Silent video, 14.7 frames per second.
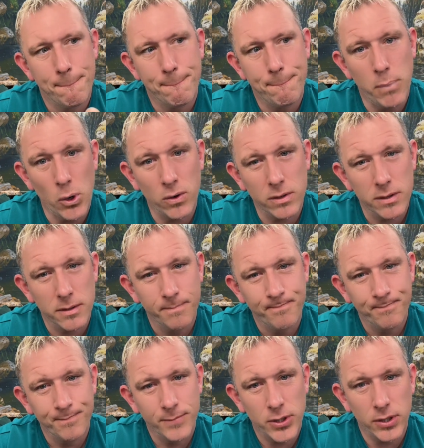bugs,
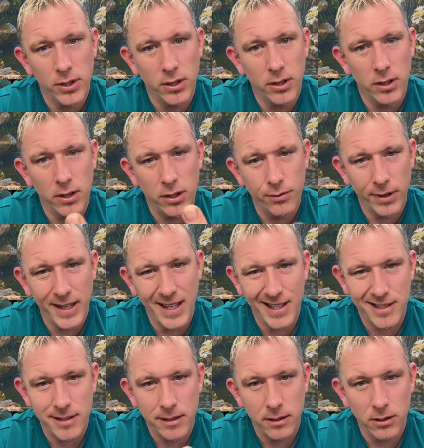so
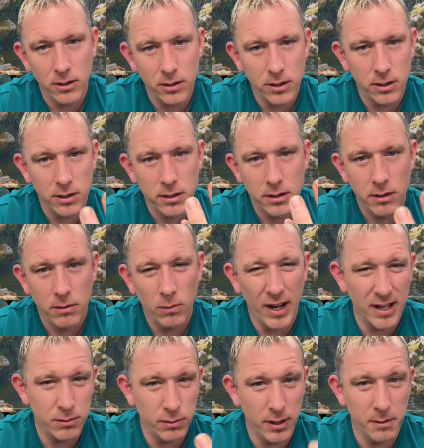crickets, locusts,
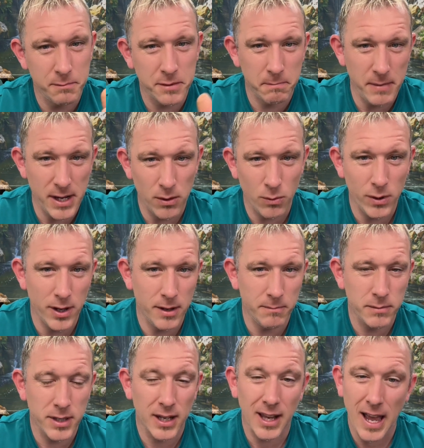waxworms,
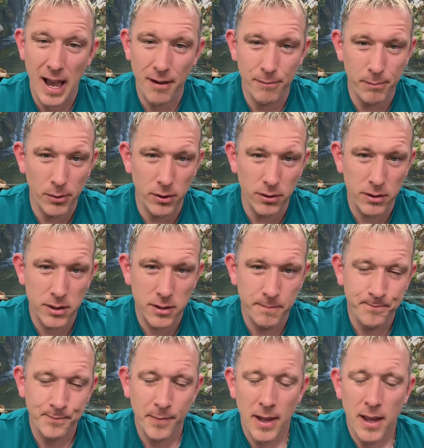mealworms, live bugs.
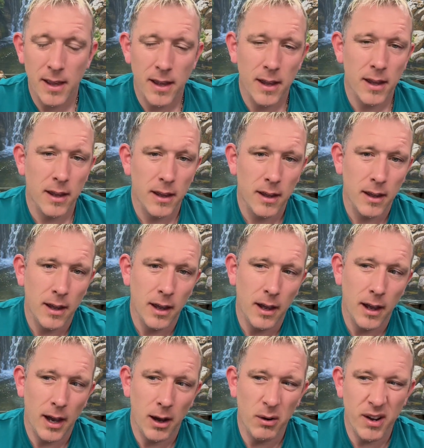
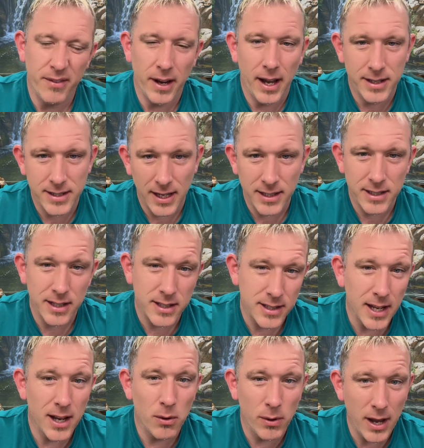However, I tend to
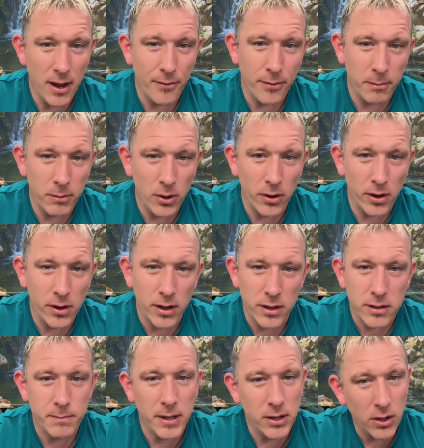stay away from locusts
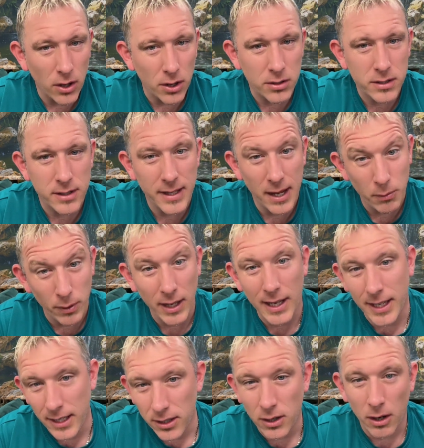because they will
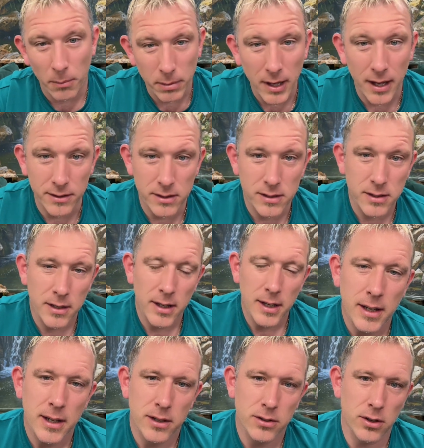eat your plants.
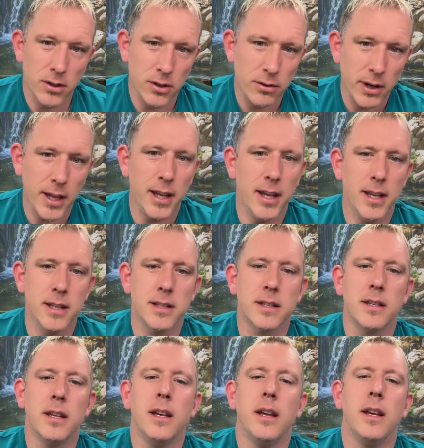So crickets
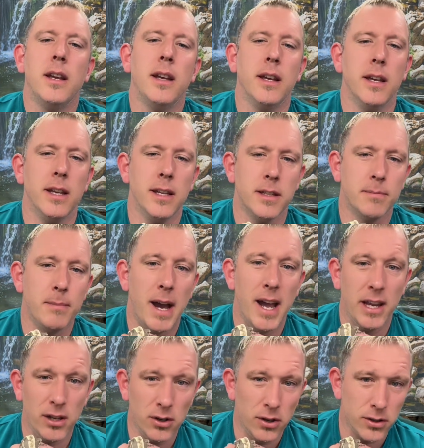is my
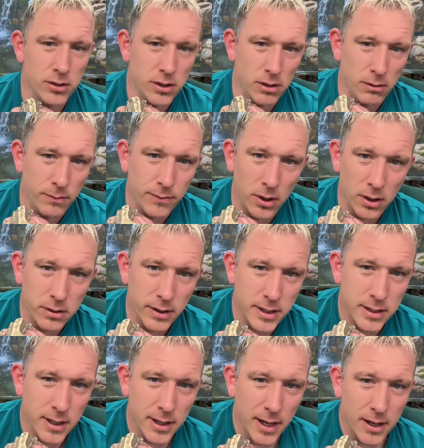go-to for
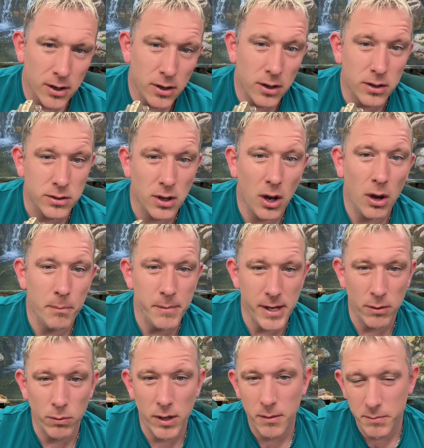crested geckos, or
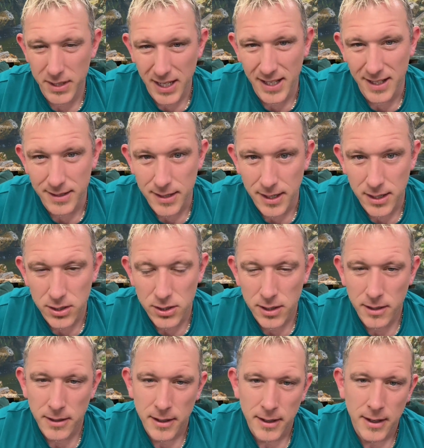mealworms in a dish.
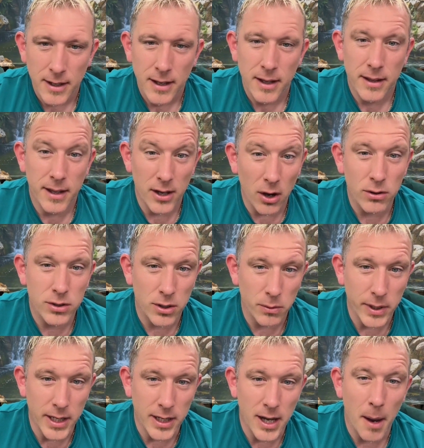They also
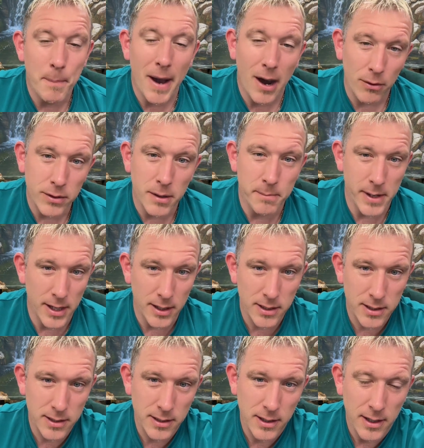eat a powder
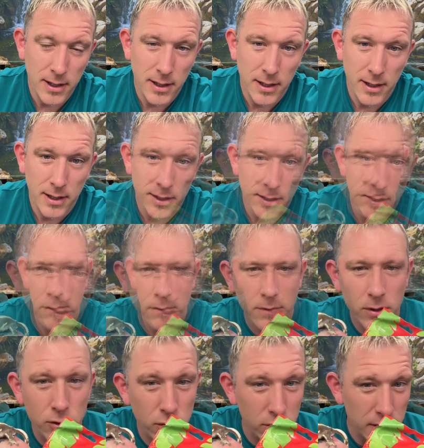mix,
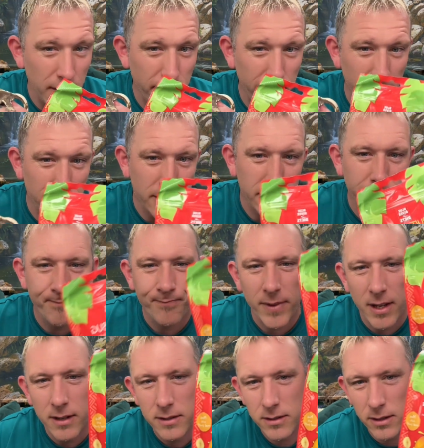just like this.
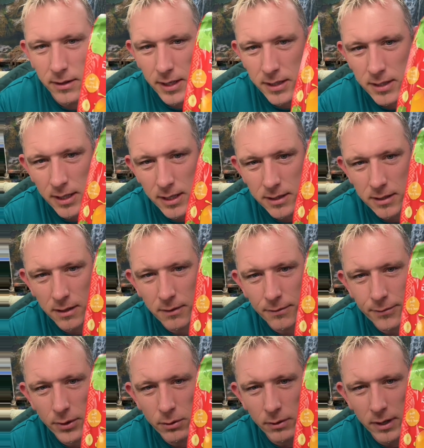So this is
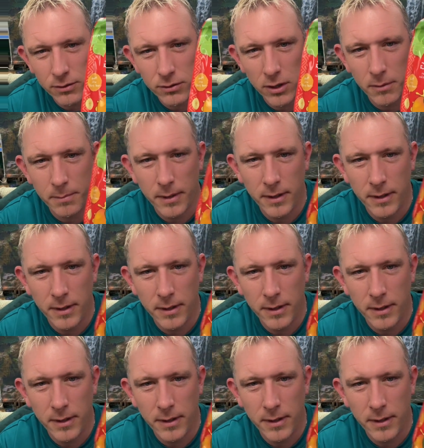fruit and grub